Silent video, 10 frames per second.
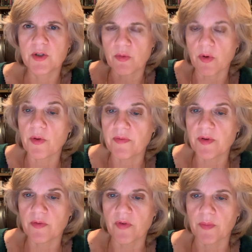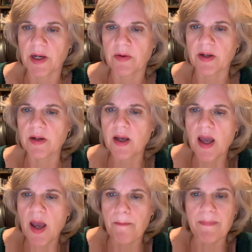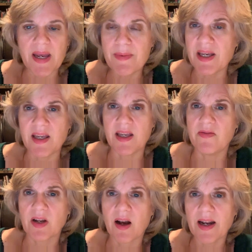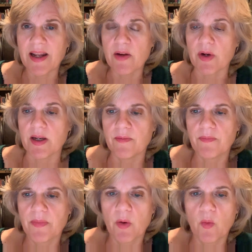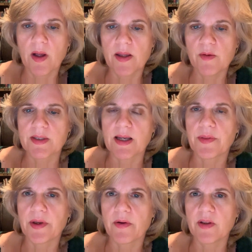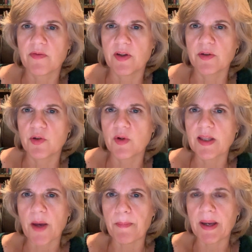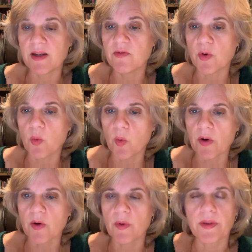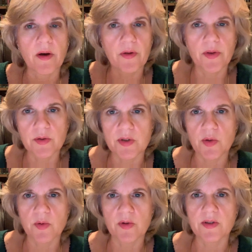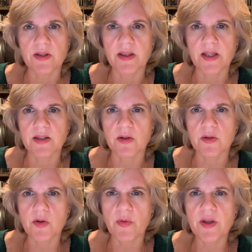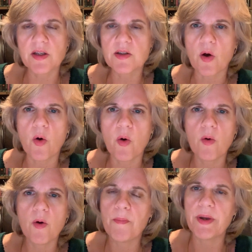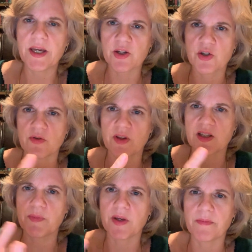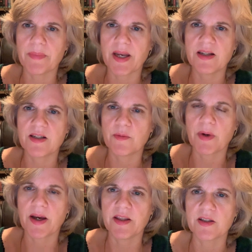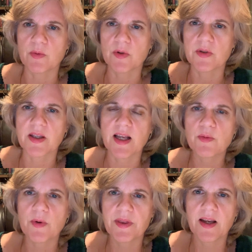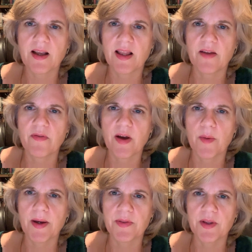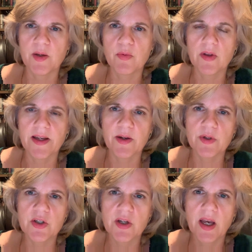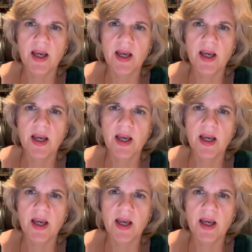grow the food from now on. Maybe he even got angry while he was out there in the field doing that painful work with all those thorns and thistles. So this is a whole picture that's being painted by these words. And that's one thing I love about the Hebrew language,